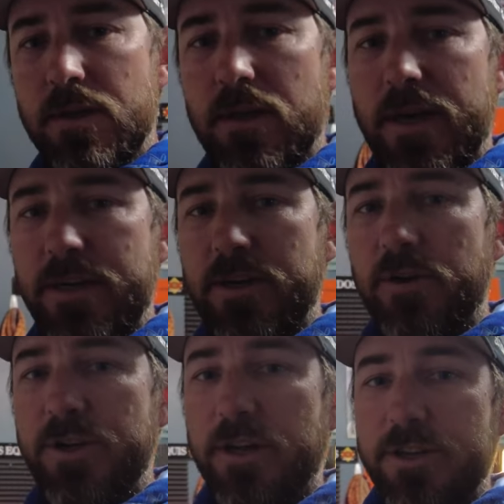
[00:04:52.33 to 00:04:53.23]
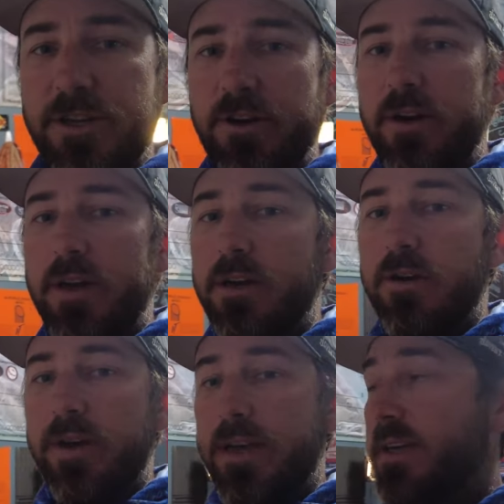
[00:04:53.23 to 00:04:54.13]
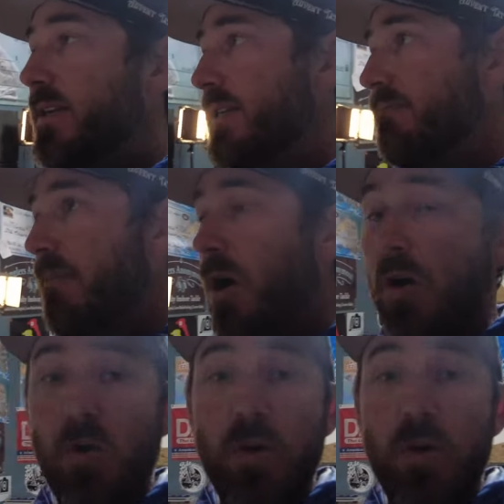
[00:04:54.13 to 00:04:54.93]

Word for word: So like I told y'all, the studio is our